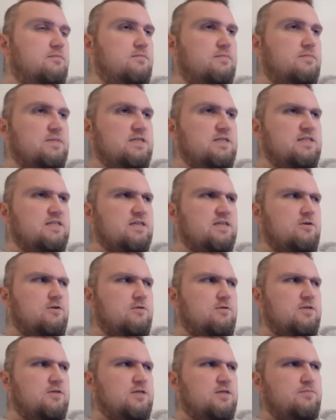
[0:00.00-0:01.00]
things that
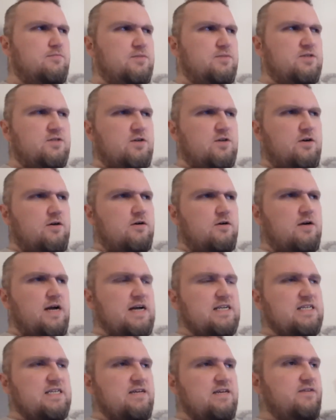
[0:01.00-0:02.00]
go into bizarre
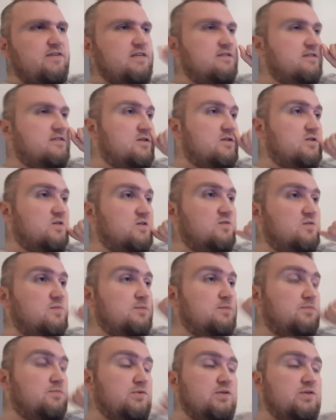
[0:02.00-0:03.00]
activities that
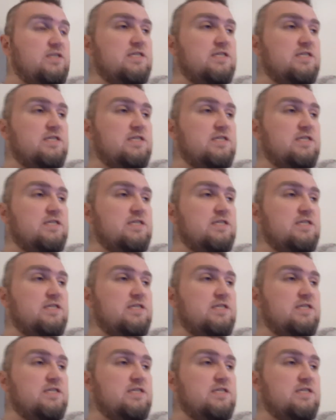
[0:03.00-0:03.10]
ultimately Brie